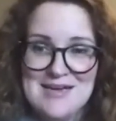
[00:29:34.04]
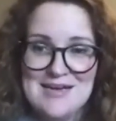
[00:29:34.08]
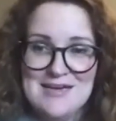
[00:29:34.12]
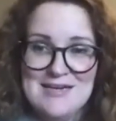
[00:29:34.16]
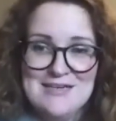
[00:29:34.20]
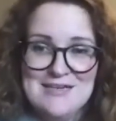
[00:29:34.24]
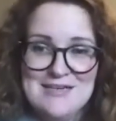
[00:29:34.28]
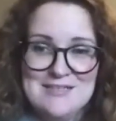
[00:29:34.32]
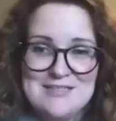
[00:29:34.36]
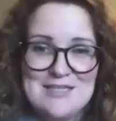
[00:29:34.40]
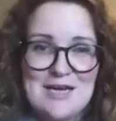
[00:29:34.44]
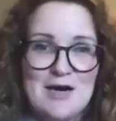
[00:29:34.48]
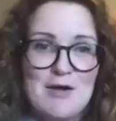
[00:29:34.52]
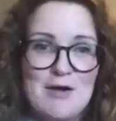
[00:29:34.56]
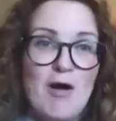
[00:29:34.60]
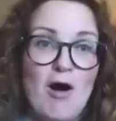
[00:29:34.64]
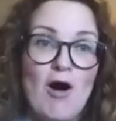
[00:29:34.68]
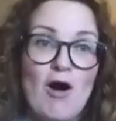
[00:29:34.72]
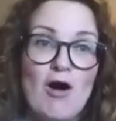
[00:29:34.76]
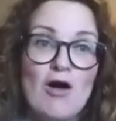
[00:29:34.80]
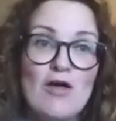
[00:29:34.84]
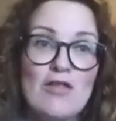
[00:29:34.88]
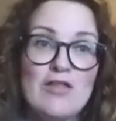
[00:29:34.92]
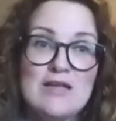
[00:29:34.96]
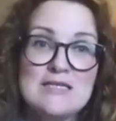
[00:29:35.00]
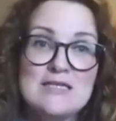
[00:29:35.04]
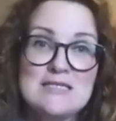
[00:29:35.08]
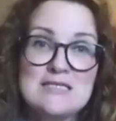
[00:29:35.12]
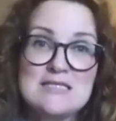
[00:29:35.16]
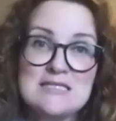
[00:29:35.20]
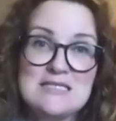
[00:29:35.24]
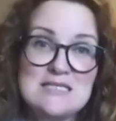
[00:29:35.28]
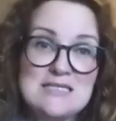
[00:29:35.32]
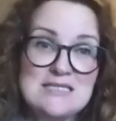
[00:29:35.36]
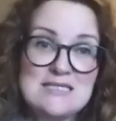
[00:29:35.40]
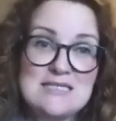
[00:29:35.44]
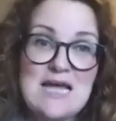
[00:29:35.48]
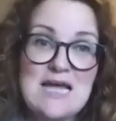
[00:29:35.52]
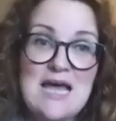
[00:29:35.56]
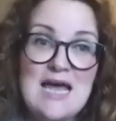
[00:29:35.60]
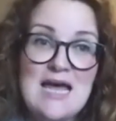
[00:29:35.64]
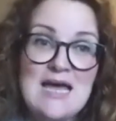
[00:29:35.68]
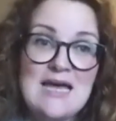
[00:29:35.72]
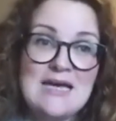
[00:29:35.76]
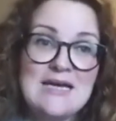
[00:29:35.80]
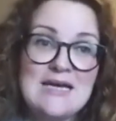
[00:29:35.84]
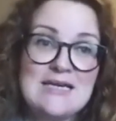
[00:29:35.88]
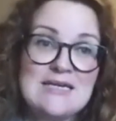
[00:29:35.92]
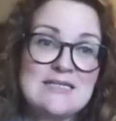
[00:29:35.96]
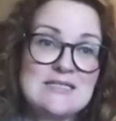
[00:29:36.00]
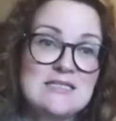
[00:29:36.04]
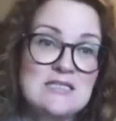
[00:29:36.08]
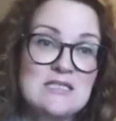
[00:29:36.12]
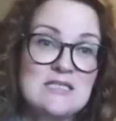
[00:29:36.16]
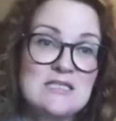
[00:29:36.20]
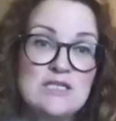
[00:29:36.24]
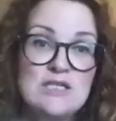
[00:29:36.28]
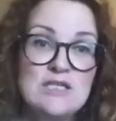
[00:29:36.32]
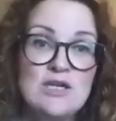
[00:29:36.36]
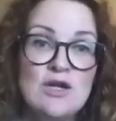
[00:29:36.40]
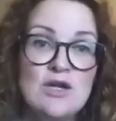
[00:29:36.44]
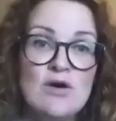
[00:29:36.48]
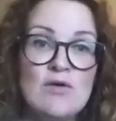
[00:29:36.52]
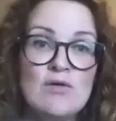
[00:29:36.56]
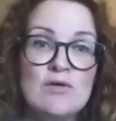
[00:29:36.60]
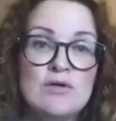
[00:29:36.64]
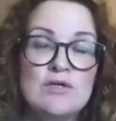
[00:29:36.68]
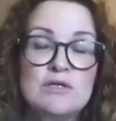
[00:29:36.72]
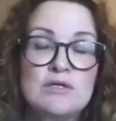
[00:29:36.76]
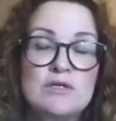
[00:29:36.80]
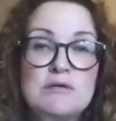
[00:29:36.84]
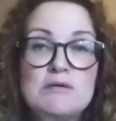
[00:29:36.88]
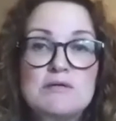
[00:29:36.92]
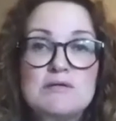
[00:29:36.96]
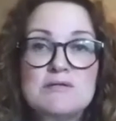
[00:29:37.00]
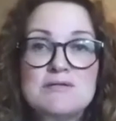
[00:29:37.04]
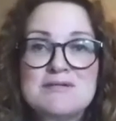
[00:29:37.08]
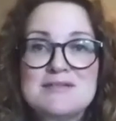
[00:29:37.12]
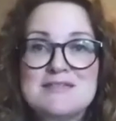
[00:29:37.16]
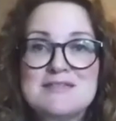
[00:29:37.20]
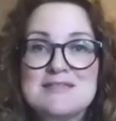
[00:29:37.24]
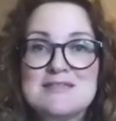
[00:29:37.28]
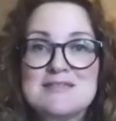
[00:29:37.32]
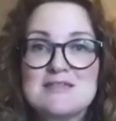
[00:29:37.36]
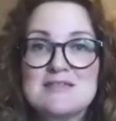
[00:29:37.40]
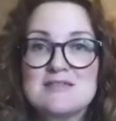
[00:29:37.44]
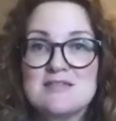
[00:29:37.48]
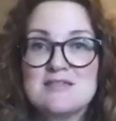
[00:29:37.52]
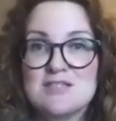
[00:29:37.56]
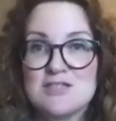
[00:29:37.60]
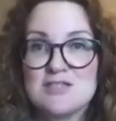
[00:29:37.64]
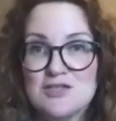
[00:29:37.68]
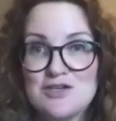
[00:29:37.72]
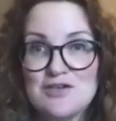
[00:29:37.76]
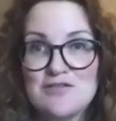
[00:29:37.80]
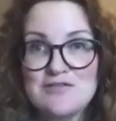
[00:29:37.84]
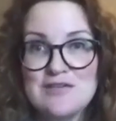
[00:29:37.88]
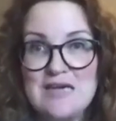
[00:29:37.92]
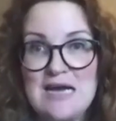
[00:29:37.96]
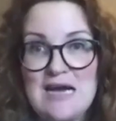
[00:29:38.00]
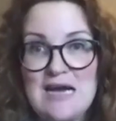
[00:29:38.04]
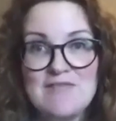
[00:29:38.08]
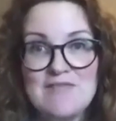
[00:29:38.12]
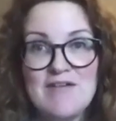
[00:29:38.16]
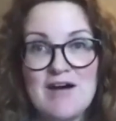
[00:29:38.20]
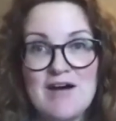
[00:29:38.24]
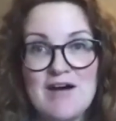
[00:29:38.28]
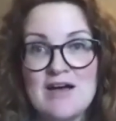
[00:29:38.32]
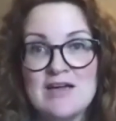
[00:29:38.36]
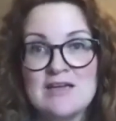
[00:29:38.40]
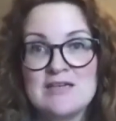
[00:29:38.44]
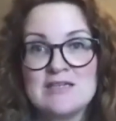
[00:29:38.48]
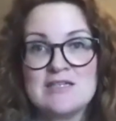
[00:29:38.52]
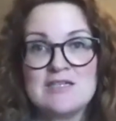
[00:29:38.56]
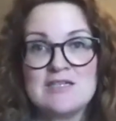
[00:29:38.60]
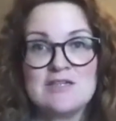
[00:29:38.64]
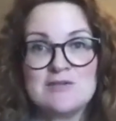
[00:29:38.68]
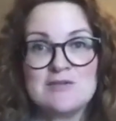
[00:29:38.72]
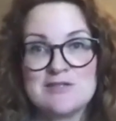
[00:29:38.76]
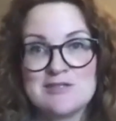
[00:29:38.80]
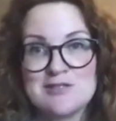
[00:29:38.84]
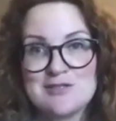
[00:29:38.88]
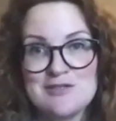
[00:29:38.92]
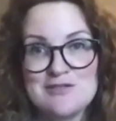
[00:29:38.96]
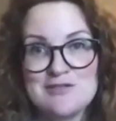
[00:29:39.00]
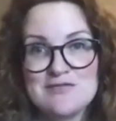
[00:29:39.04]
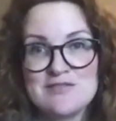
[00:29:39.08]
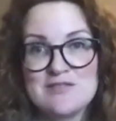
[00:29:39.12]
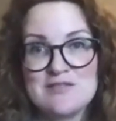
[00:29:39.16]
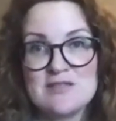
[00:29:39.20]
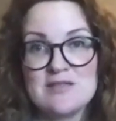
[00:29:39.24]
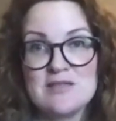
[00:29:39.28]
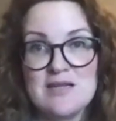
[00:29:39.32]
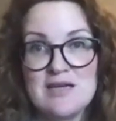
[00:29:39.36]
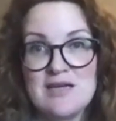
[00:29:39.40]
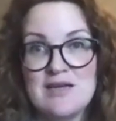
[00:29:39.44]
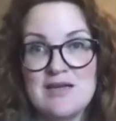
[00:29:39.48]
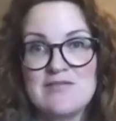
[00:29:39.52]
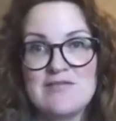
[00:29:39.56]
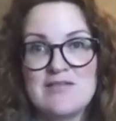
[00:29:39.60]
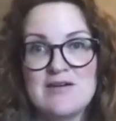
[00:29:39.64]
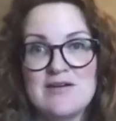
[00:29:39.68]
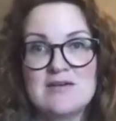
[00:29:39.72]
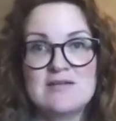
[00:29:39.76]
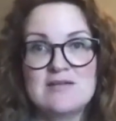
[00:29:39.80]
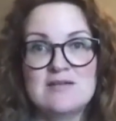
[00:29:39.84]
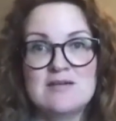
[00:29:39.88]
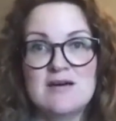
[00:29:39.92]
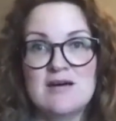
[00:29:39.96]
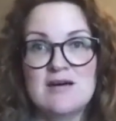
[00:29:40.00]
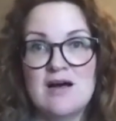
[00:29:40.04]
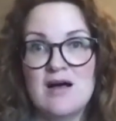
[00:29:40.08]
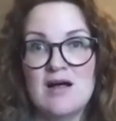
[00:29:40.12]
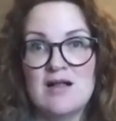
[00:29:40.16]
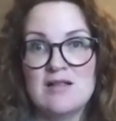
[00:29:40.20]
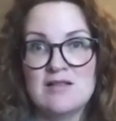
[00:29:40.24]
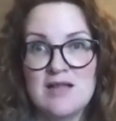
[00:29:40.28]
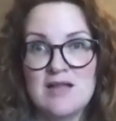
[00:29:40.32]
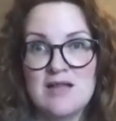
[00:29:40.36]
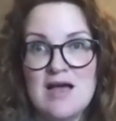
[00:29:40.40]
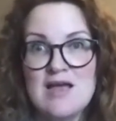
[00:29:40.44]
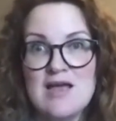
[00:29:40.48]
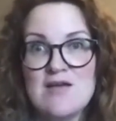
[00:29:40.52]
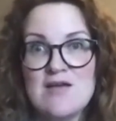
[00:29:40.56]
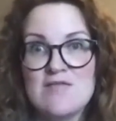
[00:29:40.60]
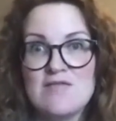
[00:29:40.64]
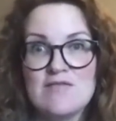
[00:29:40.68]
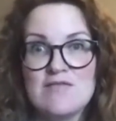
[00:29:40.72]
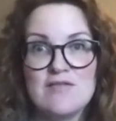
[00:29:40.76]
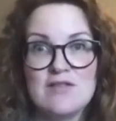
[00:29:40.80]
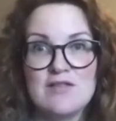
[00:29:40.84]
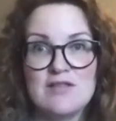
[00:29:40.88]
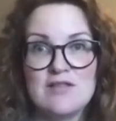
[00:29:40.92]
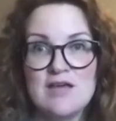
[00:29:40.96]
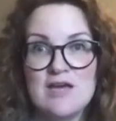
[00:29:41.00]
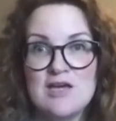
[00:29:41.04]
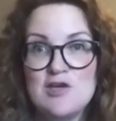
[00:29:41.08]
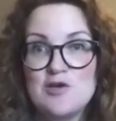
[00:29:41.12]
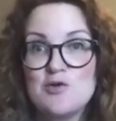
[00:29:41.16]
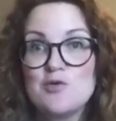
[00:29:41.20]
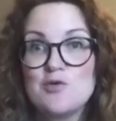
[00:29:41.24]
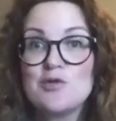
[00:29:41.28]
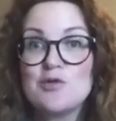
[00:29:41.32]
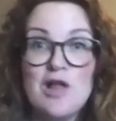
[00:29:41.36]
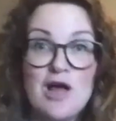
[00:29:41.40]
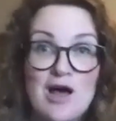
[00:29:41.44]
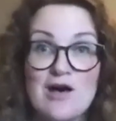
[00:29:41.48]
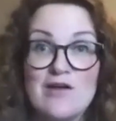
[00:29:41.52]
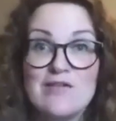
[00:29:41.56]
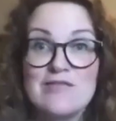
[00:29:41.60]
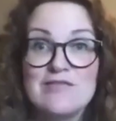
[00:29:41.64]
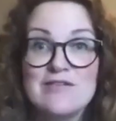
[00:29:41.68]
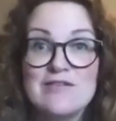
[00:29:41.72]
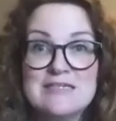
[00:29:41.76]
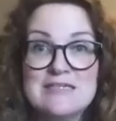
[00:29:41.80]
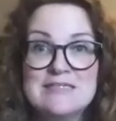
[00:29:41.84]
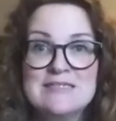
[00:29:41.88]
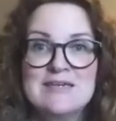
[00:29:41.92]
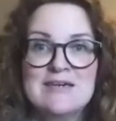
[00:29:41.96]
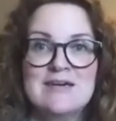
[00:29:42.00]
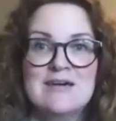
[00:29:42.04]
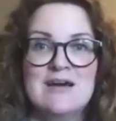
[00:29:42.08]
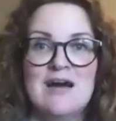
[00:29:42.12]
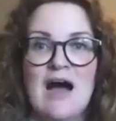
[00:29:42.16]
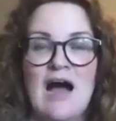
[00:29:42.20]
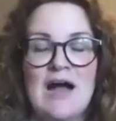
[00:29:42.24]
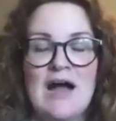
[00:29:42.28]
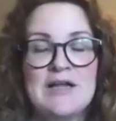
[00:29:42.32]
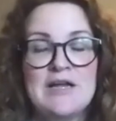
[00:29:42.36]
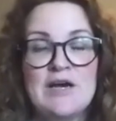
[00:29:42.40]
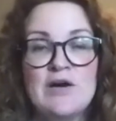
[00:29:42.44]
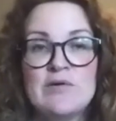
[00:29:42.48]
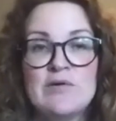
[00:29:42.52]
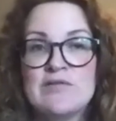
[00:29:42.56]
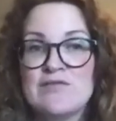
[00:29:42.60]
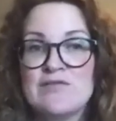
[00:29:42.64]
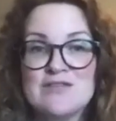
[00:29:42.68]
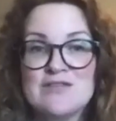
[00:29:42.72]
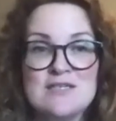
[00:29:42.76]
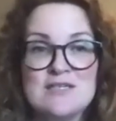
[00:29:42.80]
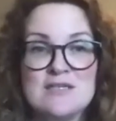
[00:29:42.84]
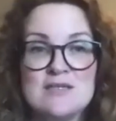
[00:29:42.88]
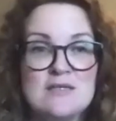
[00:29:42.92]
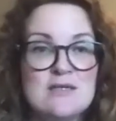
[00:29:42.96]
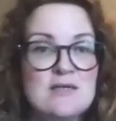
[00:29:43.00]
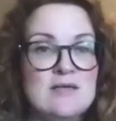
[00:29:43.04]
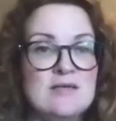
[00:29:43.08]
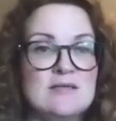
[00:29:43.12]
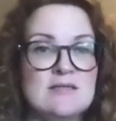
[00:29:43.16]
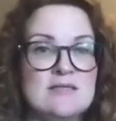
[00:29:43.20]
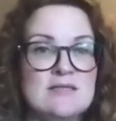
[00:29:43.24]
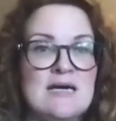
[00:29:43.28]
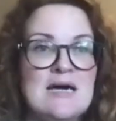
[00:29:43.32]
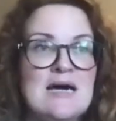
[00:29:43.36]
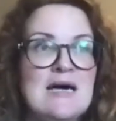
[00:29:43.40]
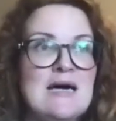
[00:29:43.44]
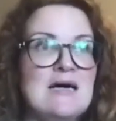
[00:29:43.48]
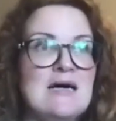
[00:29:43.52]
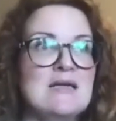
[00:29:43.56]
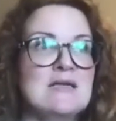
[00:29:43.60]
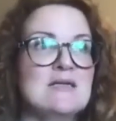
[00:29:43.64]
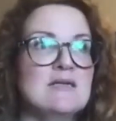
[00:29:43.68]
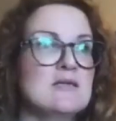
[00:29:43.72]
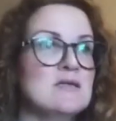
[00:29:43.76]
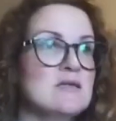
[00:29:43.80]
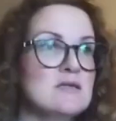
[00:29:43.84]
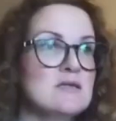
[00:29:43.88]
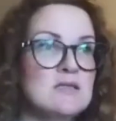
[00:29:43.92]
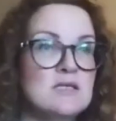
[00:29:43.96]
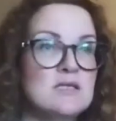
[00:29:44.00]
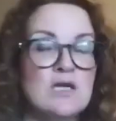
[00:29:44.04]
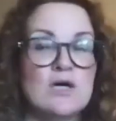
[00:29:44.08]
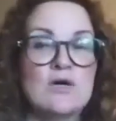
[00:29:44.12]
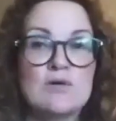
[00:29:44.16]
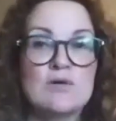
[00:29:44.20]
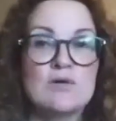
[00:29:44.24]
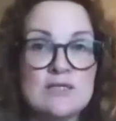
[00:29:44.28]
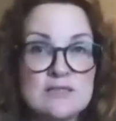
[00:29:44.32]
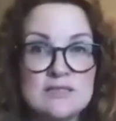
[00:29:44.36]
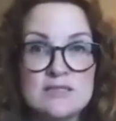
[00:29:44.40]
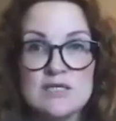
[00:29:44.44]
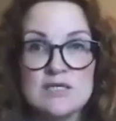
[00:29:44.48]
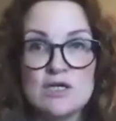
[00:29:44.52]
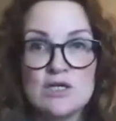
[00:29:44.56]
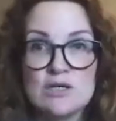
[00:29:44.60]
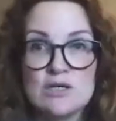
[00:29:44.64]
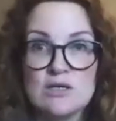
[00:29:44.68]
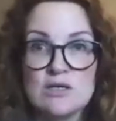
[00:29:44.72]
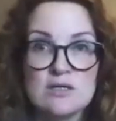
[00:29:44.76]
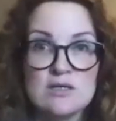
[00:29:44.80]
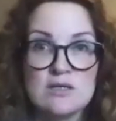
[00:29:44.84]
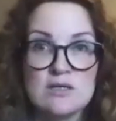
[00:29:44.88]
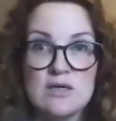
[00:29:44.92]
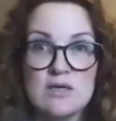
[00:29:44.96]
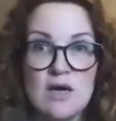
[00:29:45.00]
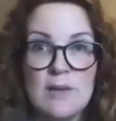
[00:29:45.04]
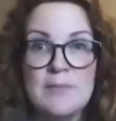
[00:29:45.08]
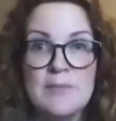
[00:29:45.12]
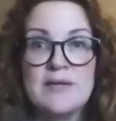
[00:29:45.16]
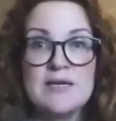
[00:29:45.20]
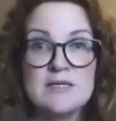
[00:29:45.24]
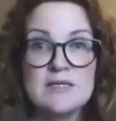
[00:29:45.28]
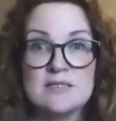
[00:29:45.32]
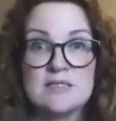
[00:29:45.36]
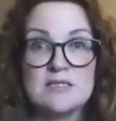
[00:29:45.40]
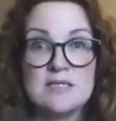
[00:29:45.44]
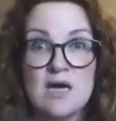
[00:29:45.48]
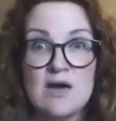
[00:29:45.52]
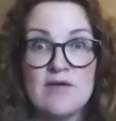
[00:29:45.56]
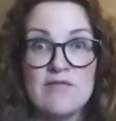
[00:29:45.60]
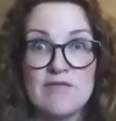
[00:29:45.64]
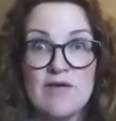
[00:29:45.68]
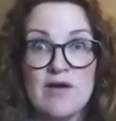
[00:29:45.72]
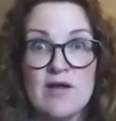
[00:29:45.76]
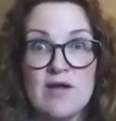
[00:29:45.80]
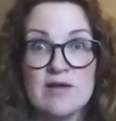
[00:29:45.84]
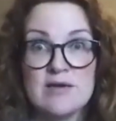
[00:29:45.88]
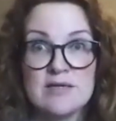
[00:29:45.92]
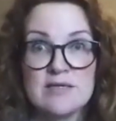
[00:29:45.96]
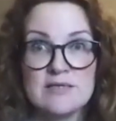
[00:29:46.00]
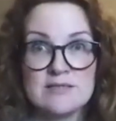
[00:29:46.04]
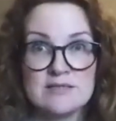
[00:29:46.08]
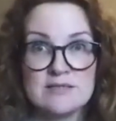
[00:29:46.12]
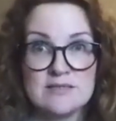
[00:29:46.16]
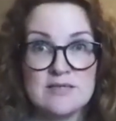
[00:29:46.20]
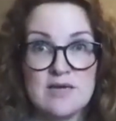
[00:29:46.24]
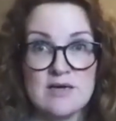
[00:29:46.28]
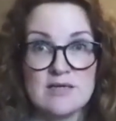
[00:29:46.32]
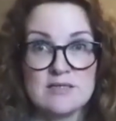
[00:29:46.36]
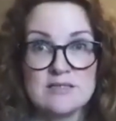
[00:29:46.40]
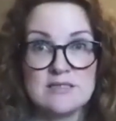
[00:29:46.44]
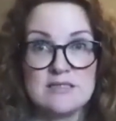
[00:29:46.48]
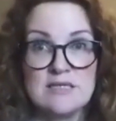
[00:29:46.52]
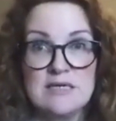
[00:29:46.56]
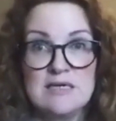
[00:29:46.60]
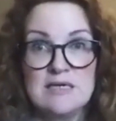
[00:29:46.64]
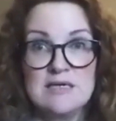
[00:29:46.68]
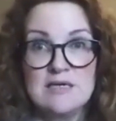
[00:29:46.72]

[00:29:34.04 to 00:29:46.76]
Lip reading: So all this to say is, you deserve to have fun. You deserve to live a life that you love. I know infertility is not, considered, I mean, it's not fun. It sucks.